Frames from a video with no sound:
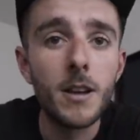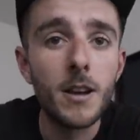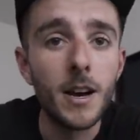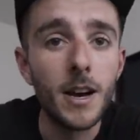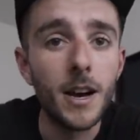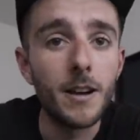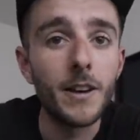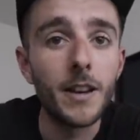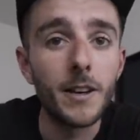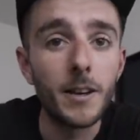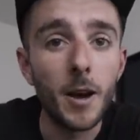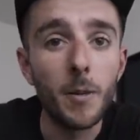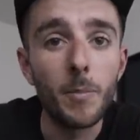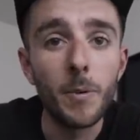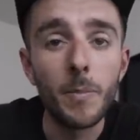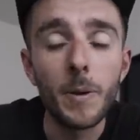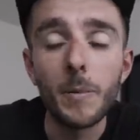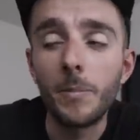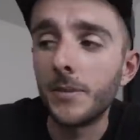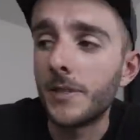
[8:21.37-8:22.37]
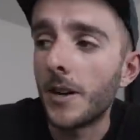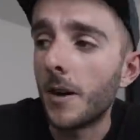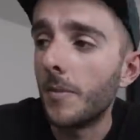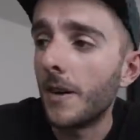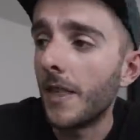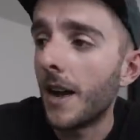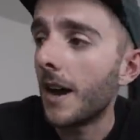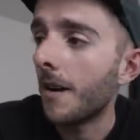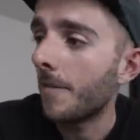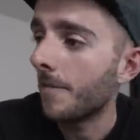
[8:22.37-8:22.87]
I have had a couple of people tell
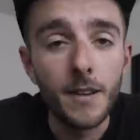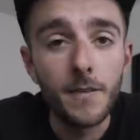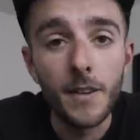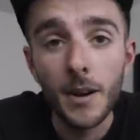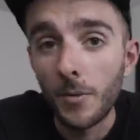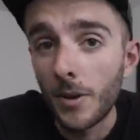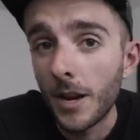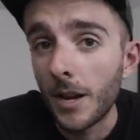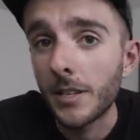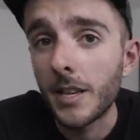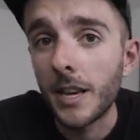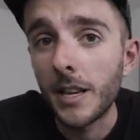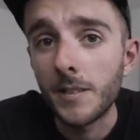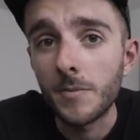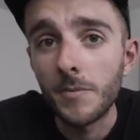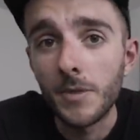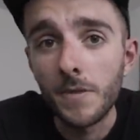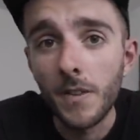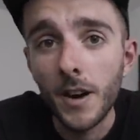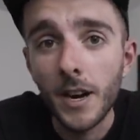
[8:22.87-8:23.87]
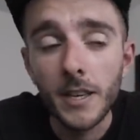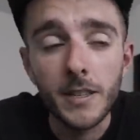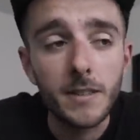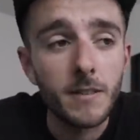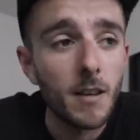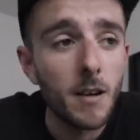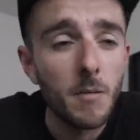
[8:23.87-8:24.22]
me that. If anyone else has some advice,